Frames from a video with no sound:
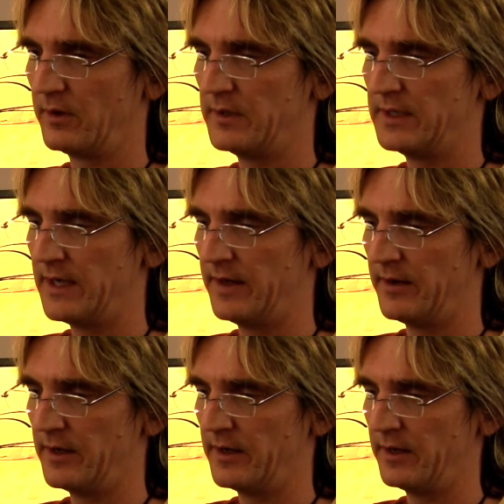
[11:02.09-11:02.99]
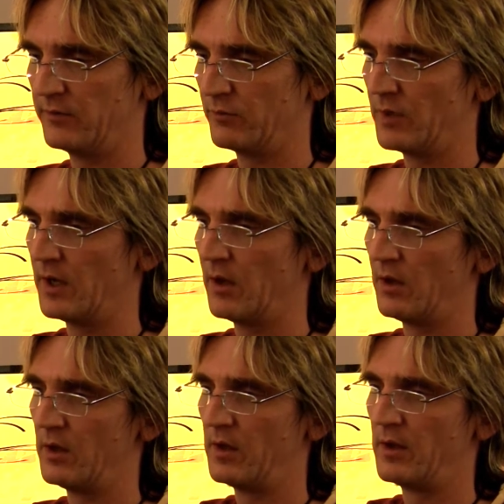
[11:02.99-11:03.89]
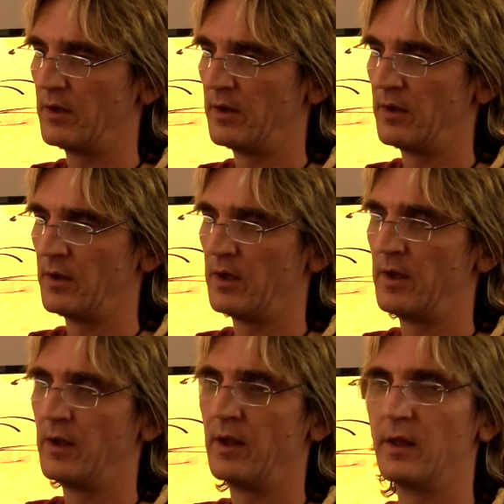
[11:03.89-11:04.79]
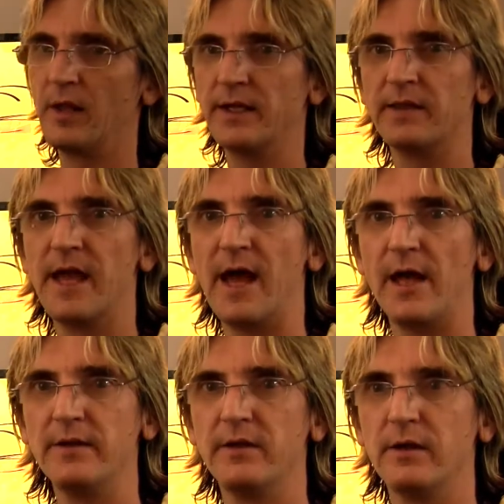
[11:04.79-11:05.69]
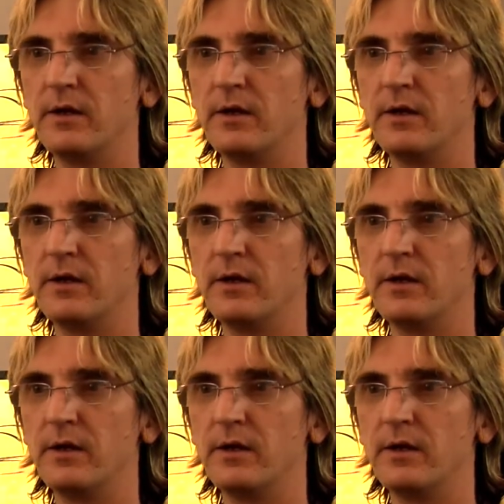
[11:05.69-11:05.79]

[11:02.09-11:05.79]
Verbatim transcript: the area as well, like that,